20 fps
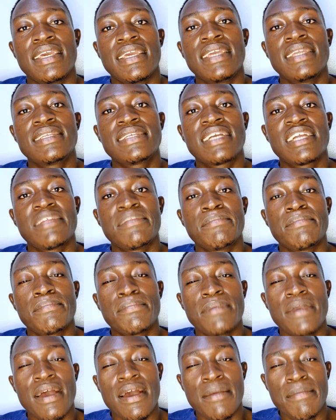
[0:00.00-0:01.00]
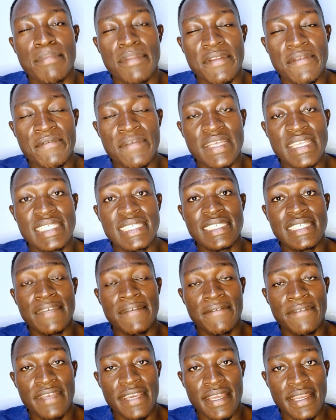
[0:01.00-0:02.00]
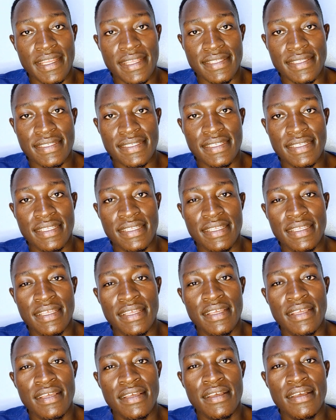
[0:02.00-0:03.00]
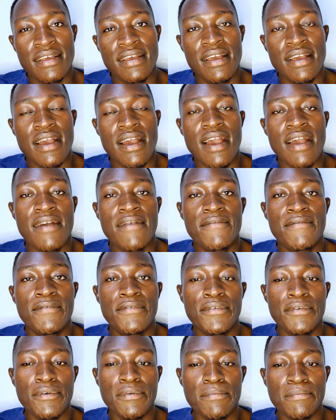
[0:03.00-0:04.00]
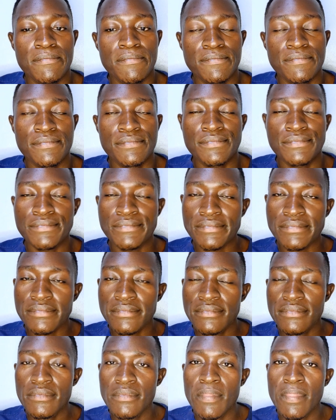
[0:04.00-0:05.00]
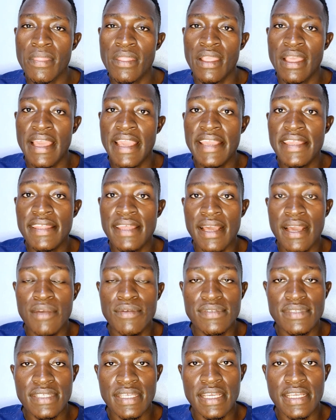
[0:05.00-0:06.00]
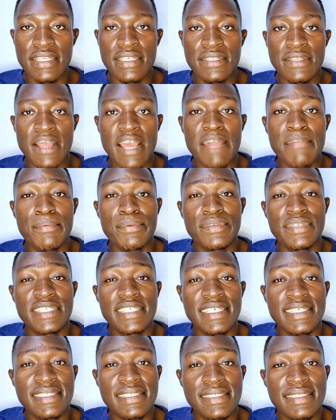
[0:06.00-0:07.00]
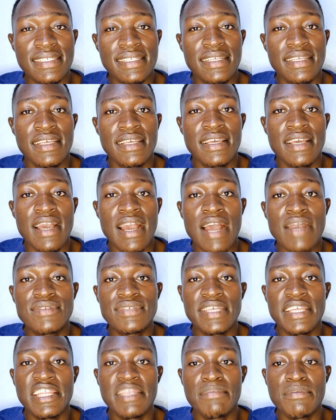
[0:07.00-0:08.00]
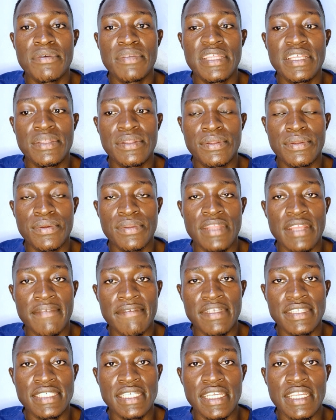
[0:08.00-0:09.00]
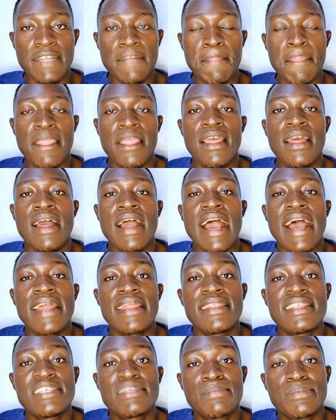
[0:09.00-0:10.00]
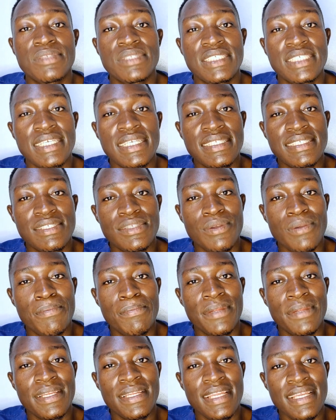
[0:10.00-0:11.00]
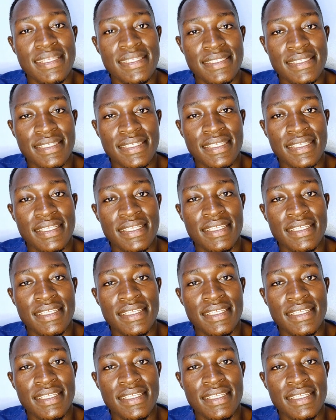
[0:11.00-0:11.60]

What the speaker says: it can prevent interference from either outside, and protects outside the body through the vagina, and this protects your pregnancy.